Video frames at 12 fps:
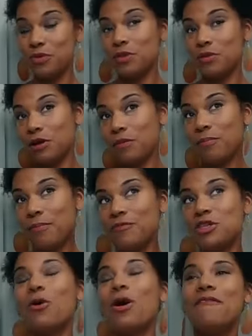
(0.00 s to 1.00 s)
Yeah.
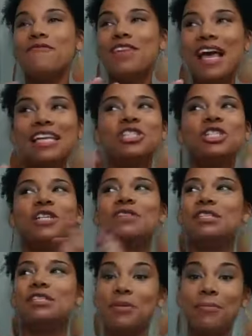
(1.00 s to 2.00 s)
That shift
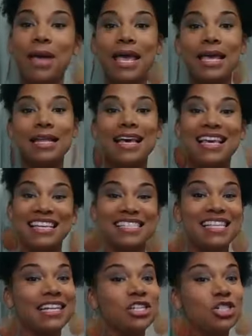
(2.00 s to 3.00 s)
has been made. Is
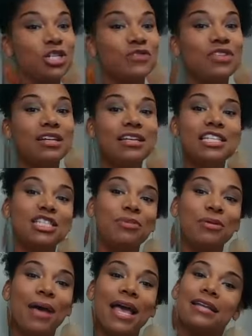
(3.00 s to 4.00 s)
that a shift that needs to be
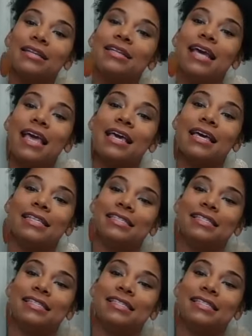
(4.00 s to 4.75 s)
made in dance?